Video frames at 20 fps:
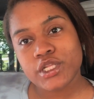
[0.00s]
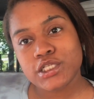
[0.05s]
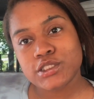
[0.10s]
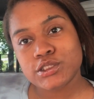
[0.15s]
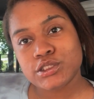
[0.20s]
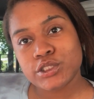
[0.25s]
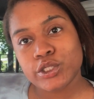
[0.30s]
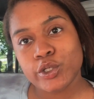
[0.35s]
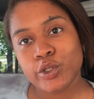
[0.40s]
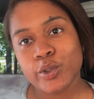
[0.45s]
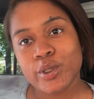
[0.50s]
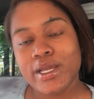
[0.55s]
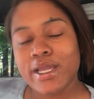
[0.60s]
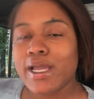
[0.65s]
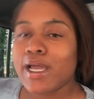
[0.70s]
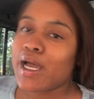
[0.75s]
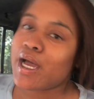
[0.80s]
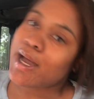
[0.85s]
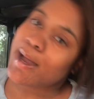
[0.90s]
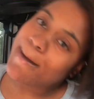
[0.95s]
So
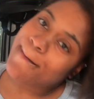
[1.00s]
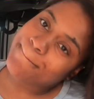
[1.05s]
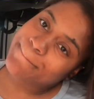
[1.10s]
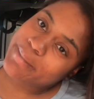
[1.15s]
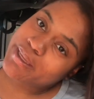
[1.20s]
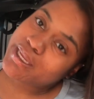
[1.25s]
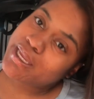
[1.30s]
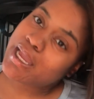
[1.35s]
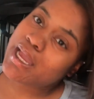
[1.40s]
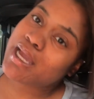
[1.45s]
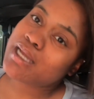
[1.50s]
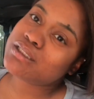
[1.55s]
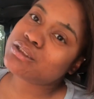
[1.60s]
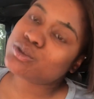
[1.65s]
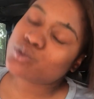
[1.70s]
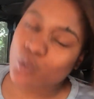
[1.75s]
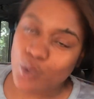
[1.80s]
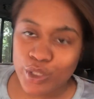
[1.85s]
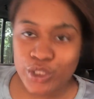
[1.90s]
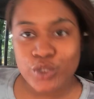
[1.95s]
a big ass
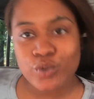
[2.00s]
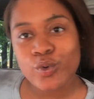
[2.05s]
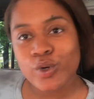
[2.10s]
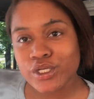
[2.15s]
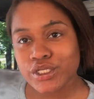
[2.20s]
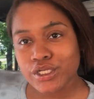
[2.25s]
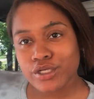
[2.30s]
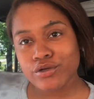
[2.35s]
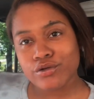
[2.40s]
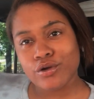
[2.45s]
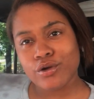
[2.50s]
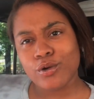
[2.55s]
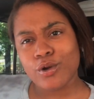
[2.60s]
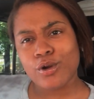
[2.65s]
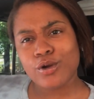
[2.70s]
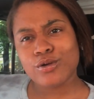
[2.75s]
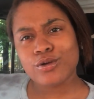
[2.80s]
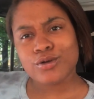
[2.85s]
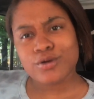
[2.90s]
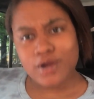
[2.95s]
21-year-old
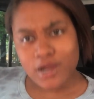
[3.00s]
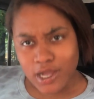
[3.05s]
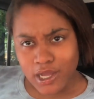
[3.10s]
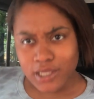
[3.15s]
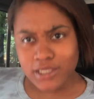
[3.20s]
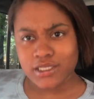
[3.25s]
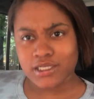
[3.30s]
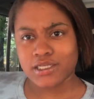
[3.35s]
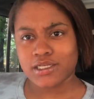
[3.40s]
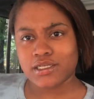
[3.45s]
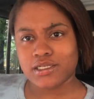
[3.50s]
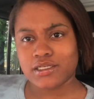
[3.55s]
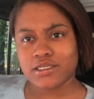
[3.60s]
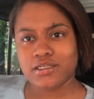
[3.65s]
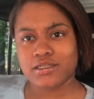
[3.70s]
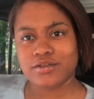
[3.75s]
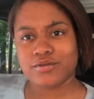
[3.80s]
crying,